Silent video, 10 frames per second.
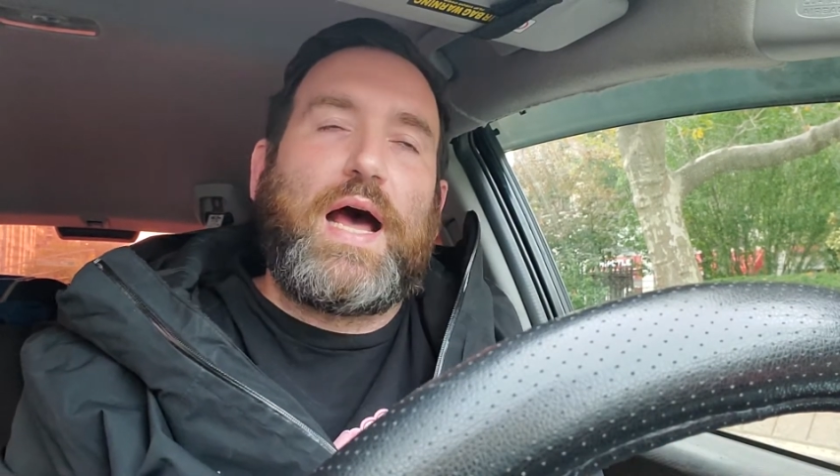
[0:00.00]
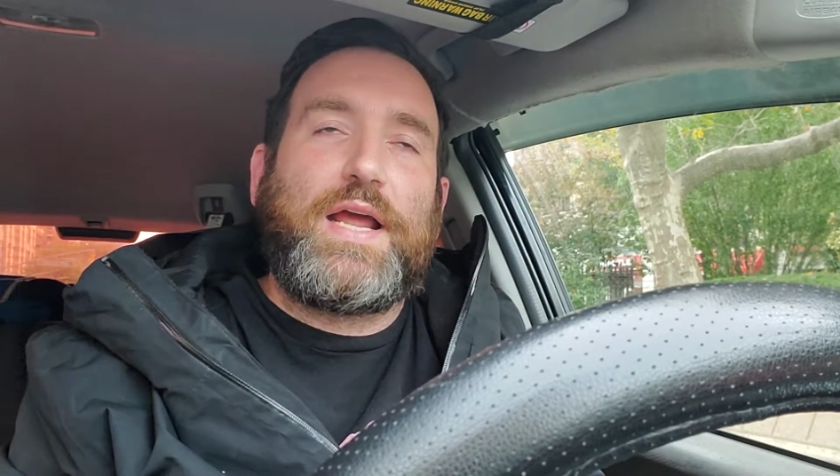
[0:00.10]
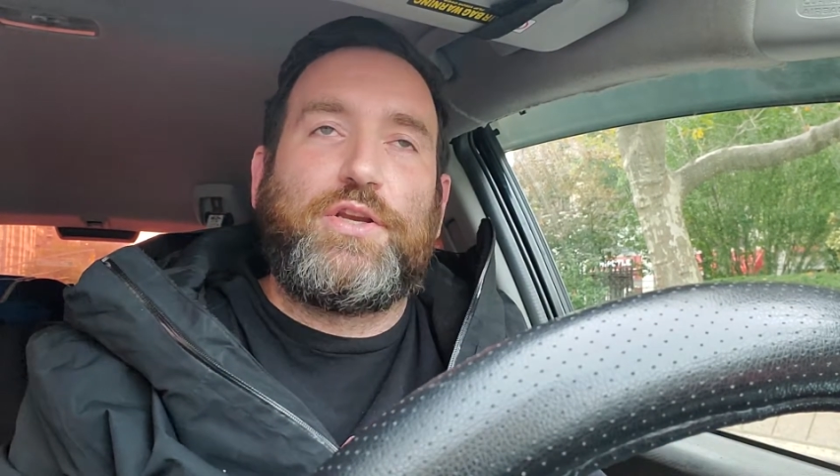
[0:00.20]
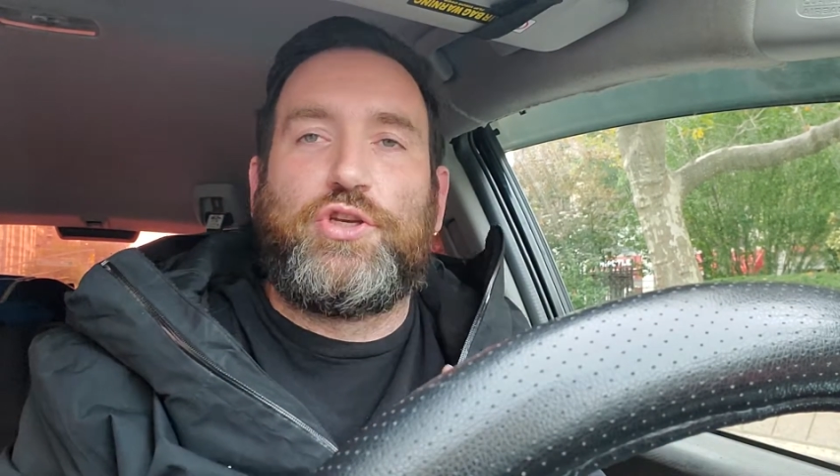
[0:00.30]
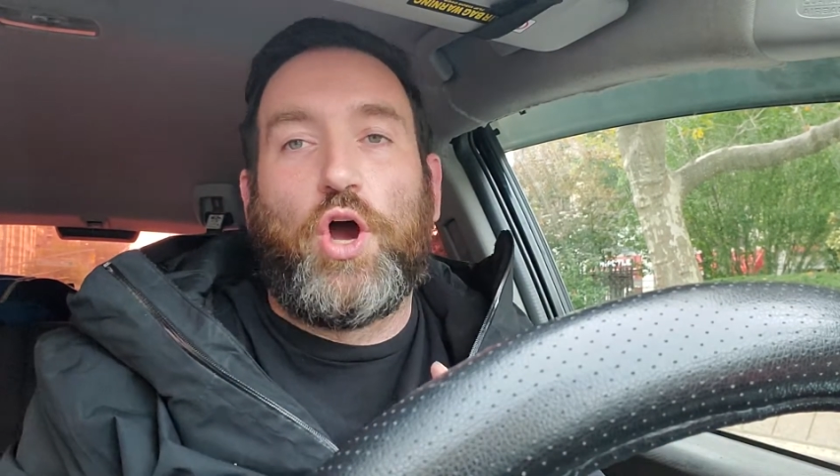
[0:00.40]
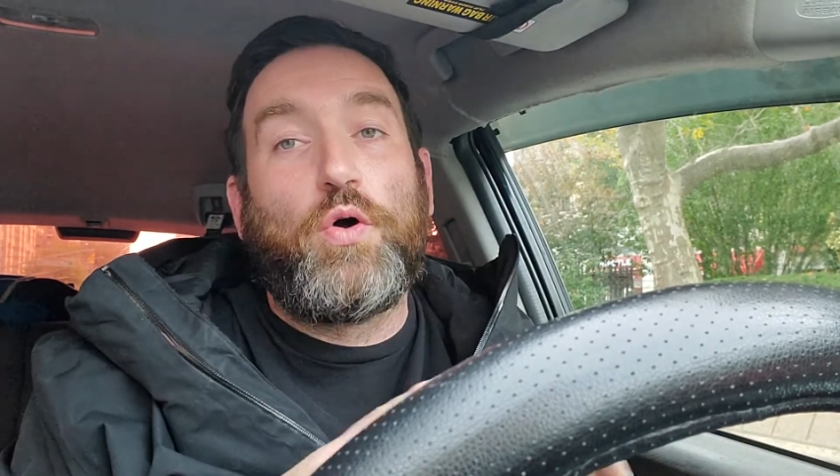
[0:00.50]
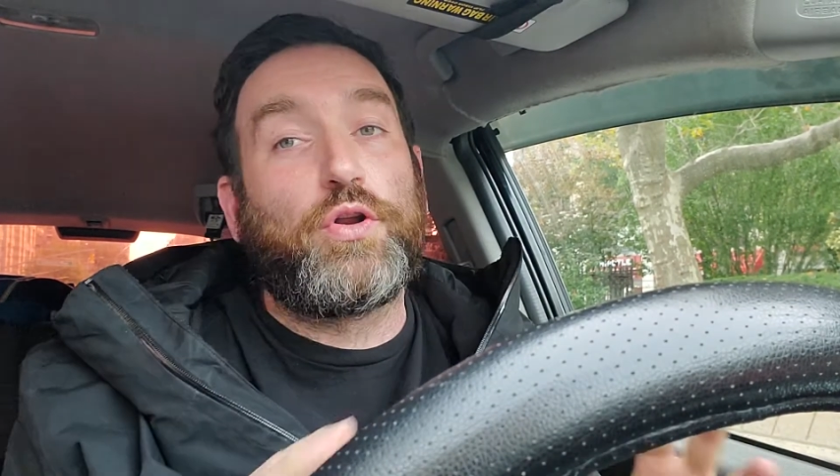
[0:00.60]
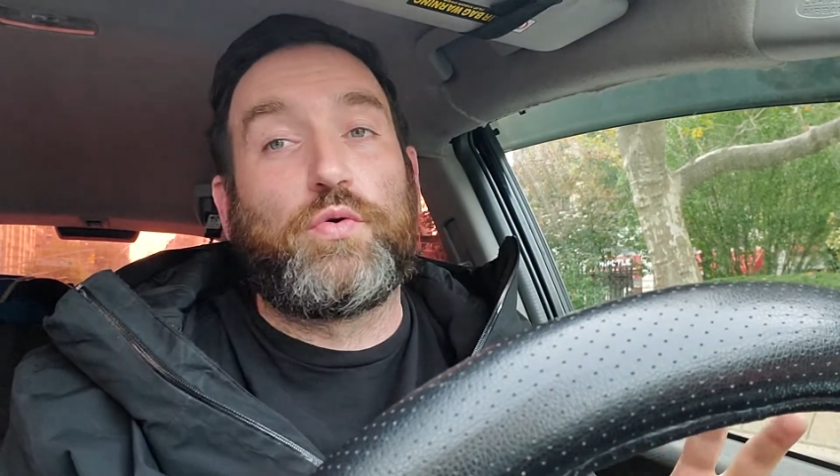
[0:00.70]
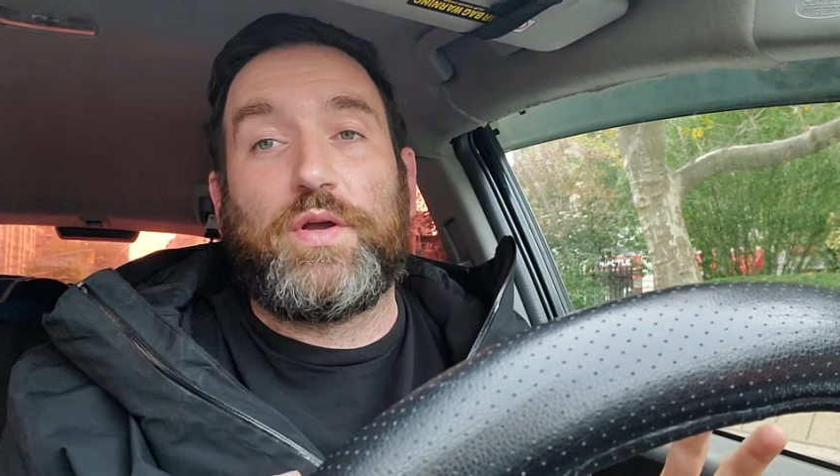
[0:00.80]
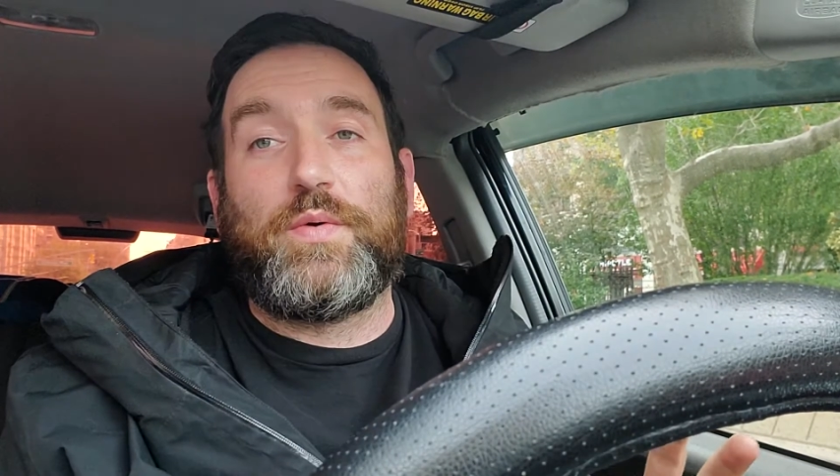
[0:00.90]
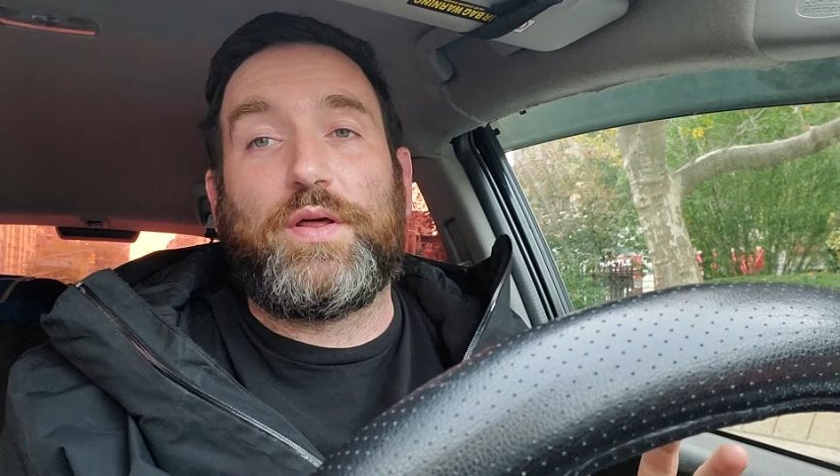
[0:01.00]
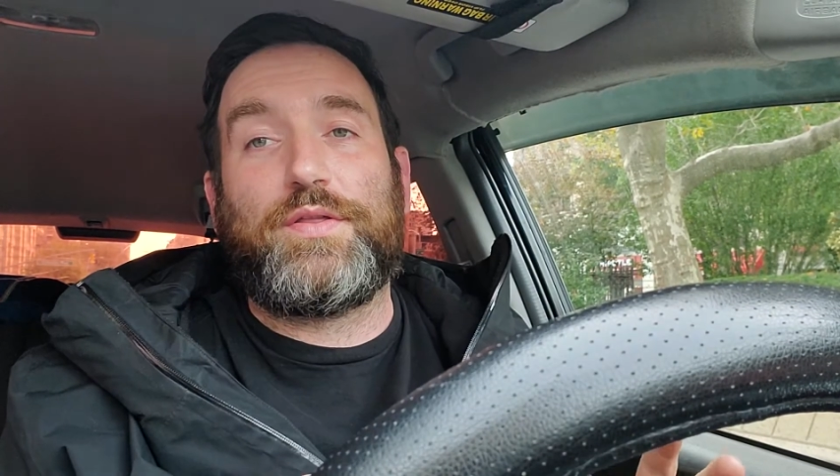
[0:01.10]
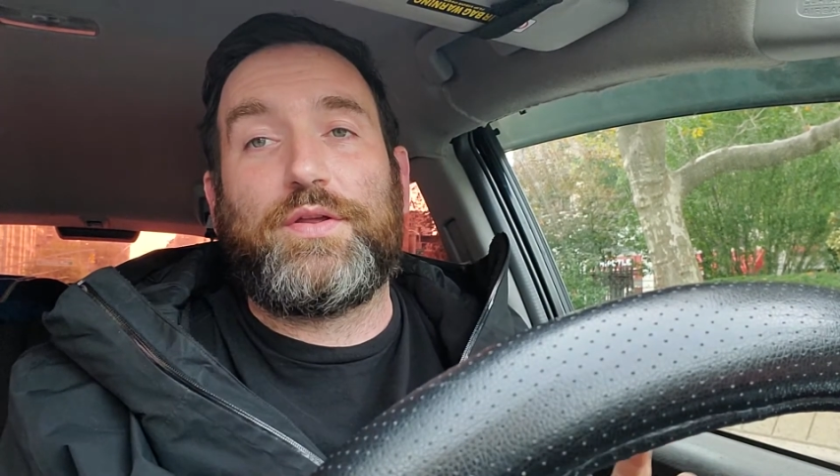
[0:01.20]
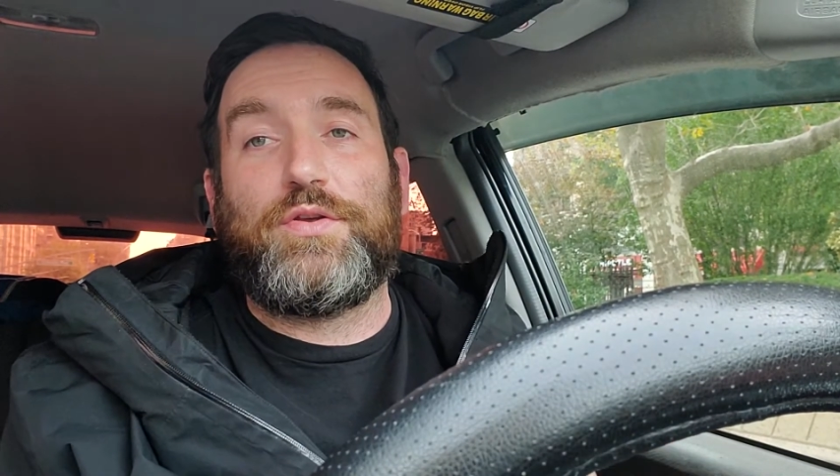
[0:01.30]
I don't agree with.